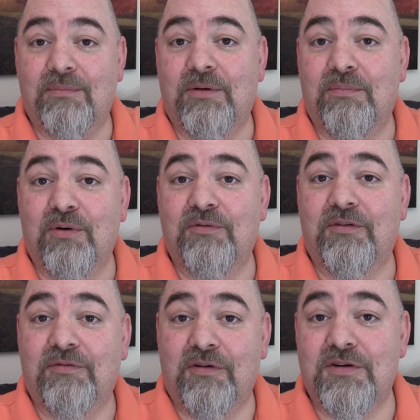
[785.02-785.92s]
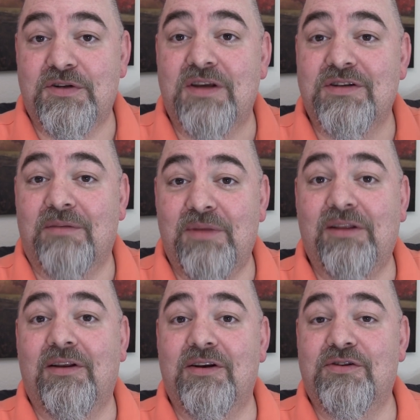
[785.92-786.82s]
been proven false does not
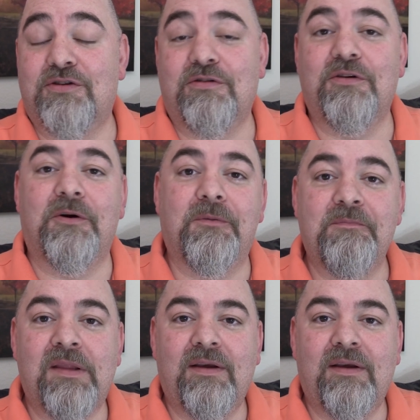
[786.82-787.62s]
mean that it's true.